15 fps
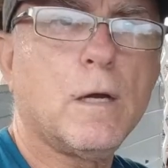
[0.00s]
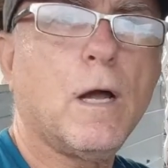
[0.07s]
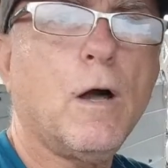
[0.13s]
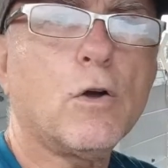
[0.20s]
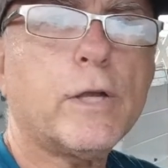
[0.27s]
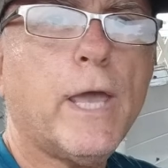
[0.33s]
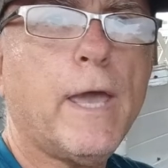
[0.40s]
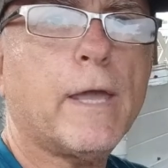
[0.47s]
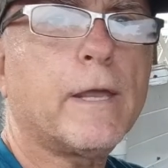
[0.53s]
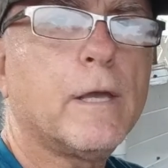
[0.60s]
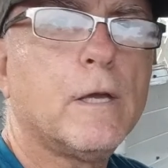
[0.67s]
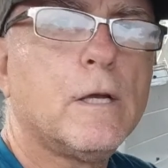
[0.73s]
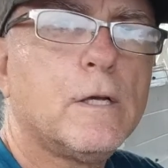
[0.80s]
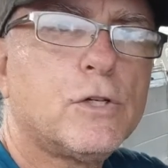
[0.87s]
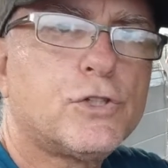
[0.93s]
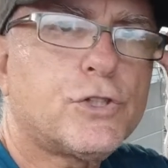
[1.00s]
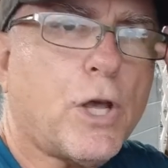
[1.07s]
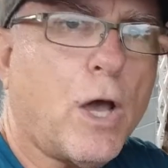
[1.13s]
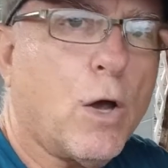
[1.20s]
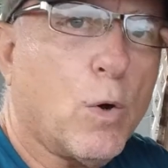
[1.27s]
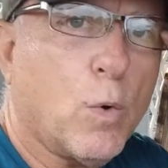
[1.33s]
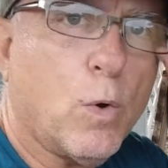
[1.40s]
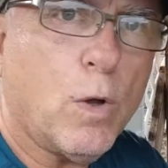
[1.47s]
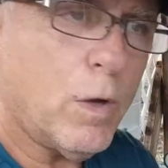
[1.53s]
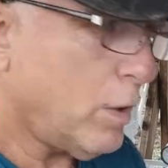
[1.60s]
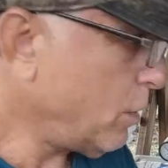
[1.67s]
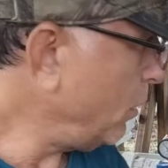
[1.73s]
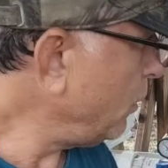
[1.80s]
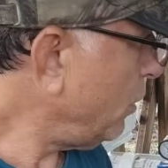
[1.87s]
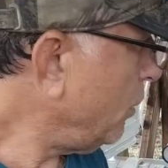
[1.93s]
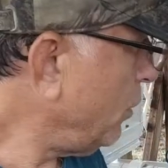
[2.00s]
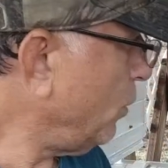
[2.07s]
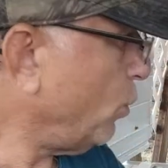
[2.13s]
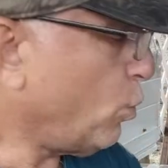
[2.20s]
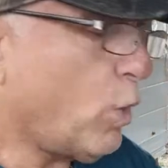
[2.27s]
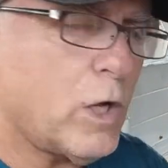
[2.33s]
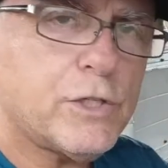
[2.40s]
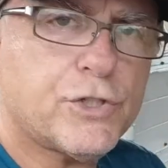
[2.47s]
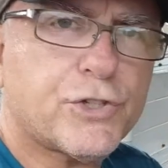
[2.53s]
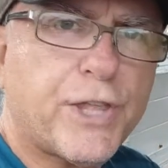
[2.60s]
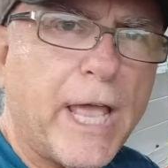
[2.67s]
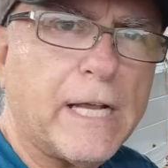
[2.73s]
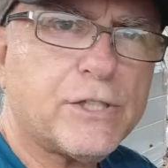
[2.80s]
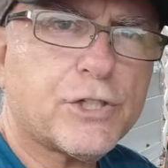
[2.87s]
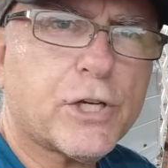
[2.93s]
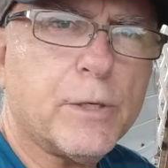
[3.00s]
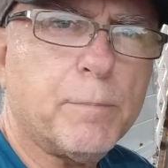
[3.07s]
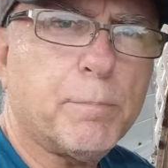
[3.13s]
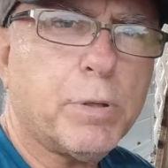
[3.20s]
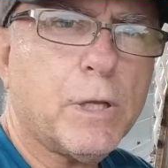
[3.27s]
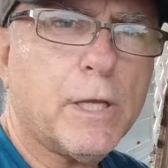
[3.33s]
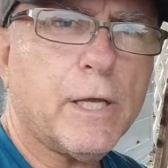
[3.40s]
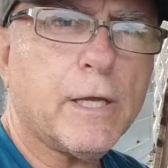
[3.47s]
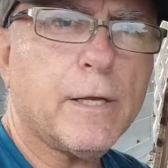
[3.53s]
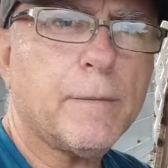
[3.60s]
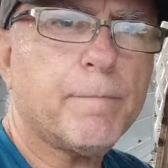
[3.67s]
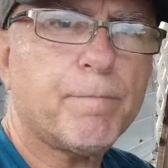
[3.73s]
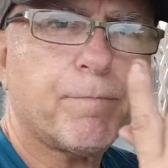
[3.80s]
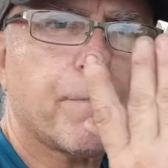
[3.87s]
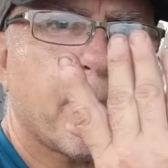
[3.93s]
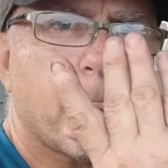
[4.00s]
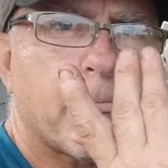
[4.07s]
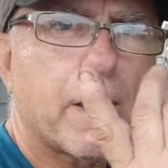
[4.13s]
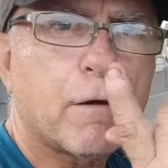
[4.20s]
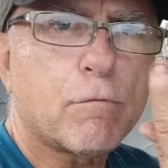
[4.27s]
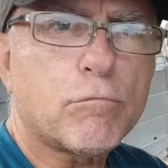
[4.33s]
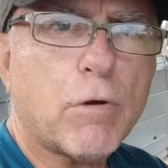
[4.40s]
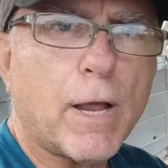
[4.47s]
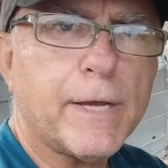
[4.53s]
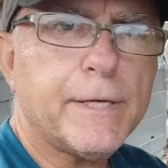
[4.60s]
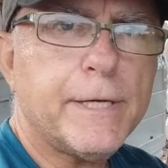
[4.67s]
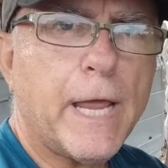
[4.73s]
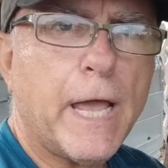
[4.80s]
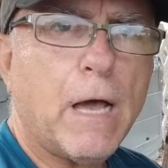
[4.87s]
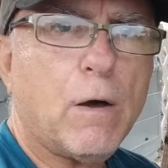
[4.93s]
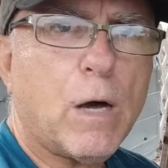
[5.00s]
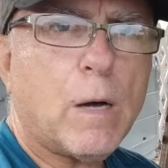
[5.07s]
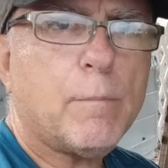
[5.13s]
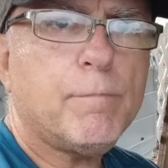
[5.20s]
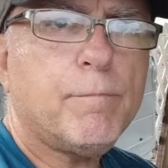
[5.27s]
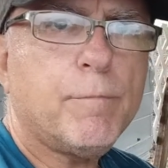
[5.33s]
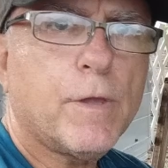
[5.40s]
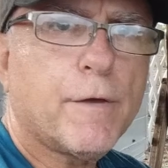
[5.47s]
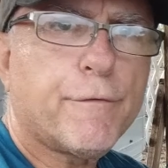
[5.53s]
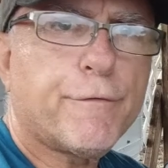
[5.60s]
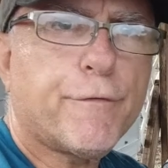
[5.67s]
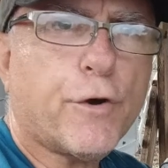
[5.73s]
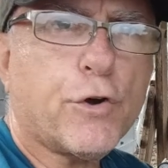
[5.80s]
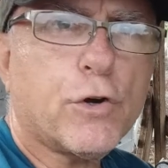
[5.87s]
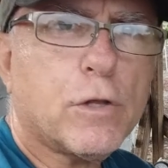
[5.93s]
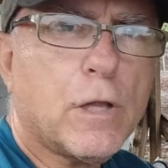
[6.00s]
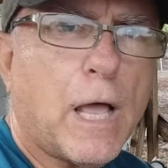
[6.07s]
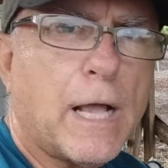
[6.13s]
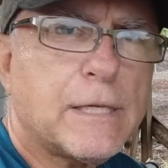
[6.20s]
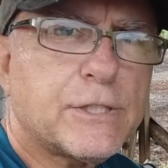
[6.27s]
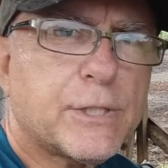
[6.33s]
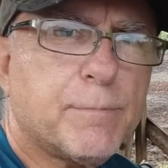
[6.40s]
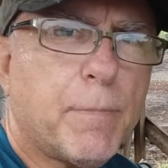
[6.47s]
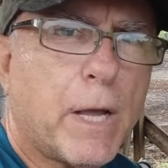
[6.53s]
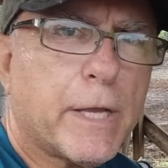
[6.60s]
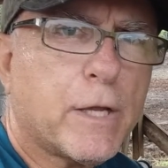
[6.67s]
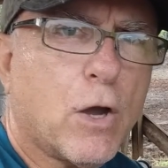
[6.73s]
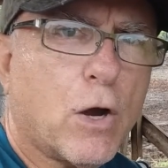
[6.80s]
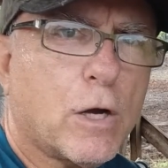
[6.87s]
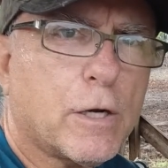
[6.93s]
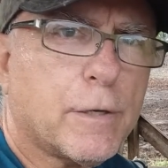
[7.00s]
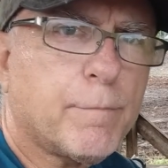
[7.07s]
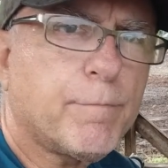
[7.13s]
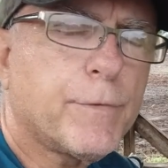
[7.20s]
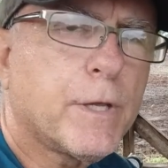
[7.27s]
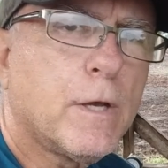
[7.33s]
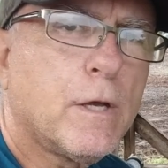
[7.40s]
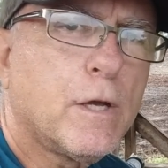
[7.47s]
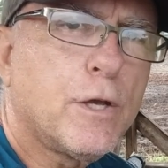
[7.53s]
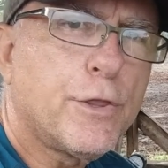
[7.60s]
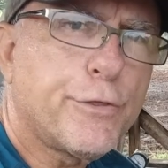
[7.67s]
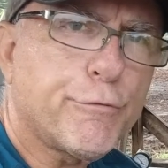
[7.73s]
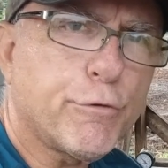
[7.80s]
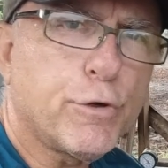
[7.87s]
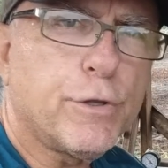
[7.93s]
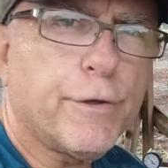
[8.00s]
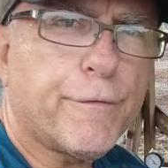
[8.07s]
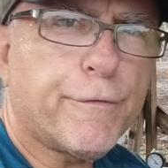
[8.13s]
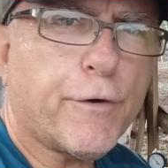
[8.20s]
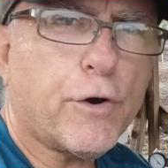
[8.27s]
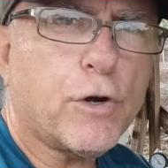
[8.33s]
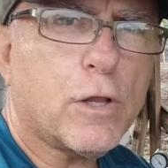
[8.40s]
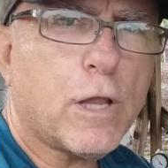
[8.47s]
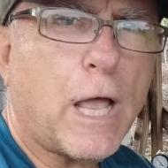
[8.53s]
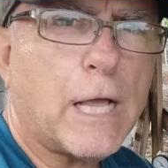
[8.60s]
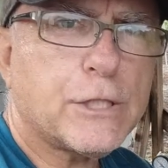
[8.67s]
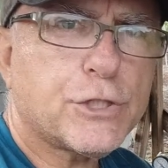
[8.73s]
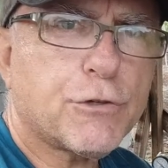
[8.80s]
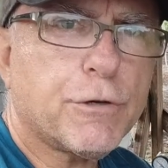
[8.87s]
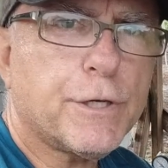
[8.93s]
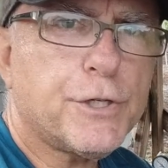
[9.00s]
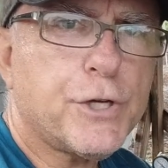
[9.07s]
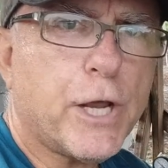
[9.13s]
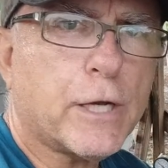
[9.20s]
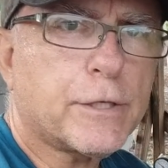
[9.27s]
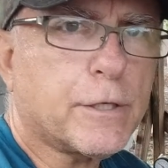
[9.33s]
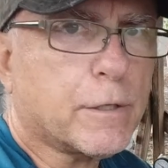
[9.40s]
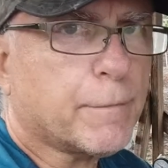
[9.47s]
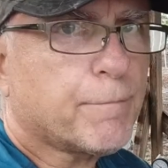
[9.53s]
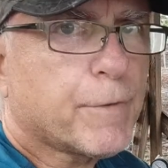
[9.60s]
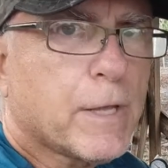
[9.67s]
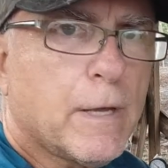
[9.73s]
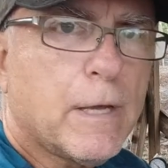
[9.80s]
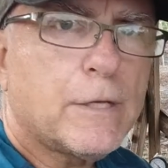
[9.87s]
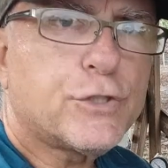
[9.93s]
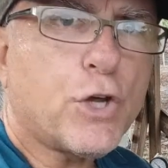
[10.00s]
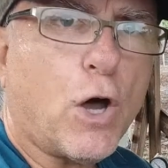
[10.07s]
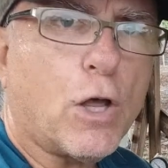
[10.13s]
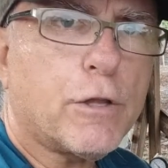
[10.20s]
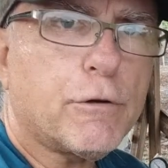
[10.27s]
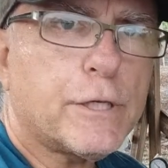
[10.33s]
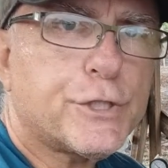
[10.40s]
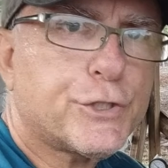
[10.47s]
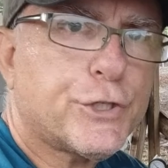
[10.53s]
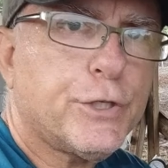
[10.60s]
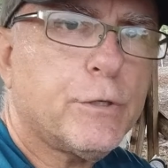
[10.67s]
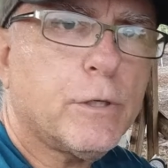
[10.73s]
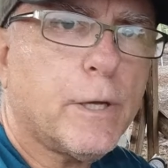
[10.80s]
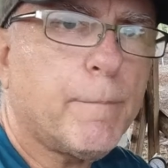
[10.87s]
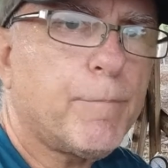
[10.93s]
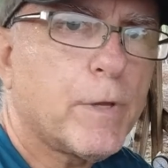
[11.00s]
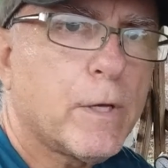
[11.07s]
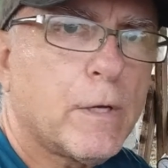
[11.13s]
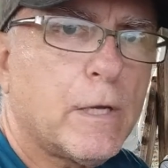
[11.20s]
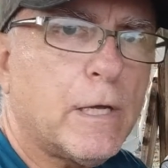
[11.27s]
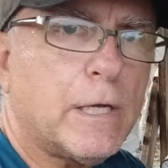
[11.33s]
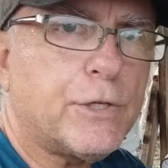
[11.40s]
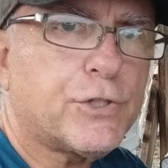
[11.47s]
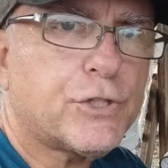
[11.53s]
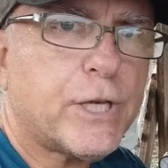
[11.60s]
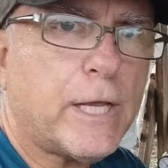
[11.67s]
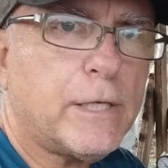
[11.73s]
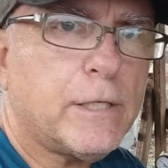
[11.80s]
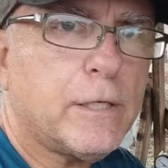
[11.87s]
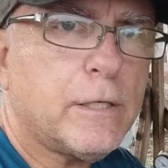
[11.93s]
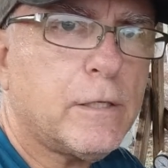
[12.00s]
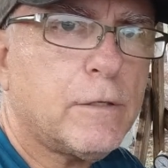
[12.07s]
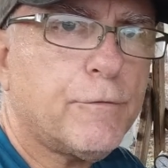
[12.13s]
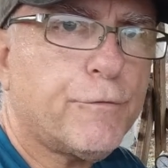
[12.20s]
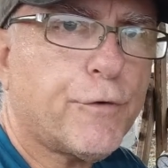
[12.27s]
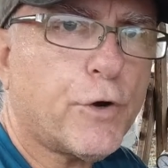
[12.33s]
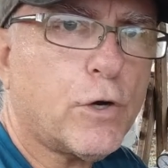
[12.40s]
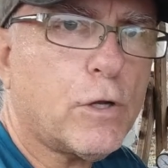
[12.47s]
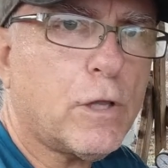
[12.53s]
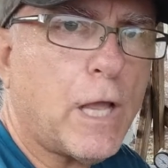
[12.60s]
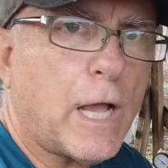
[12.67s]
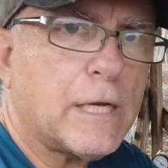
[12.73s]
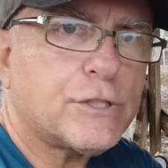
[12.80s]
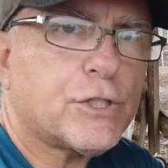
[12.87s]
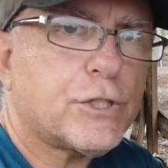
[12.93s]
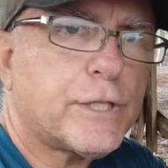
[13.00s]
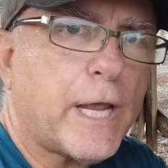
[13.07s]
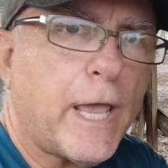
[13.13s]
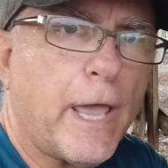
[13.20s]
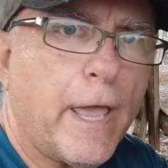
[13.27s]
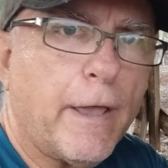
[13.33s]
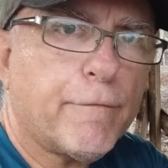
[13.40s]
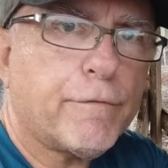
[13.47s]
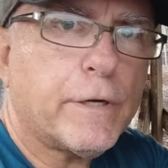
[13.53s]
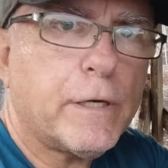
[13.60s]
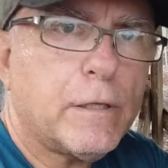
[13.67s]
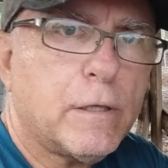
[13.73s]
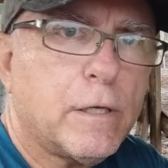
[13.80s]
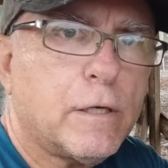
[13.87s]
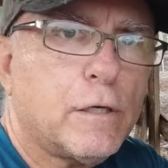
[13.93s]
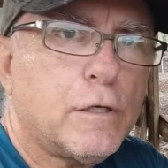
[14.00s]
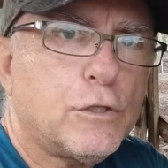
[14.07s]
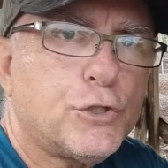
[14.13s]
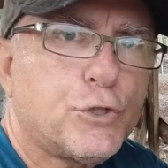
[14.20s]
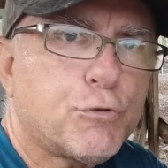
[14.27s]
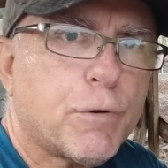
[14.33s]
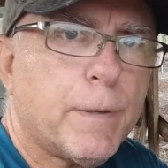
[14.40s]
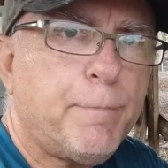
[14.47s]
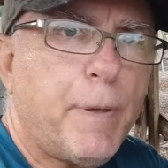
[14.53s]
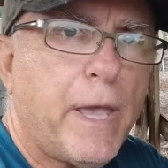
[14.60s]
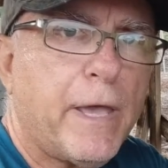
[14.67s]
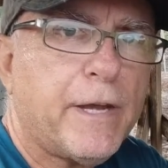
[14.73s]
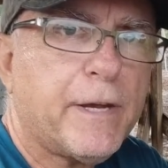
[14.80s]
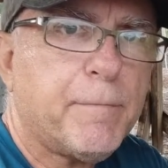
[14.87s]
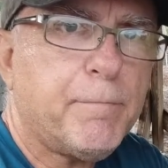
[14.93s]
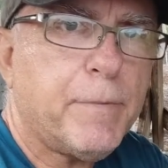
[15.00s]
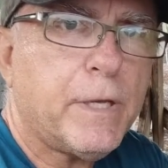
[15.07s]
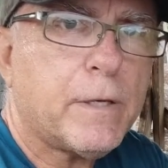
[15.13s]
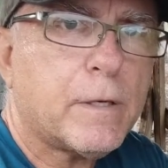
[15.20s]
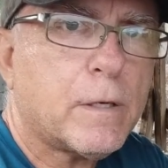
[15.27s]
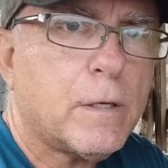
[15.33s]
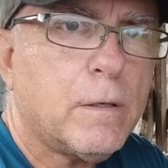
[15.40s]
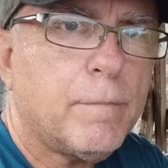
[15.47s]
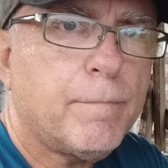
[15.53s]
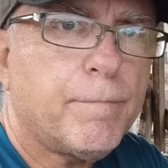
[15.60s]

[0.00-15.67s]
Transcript: Okay, so once that's complete, right now I'm fertilizing my garden through the fertilizer injector. That's all there is to it. It's sending fertilizer to every little drip head emitter,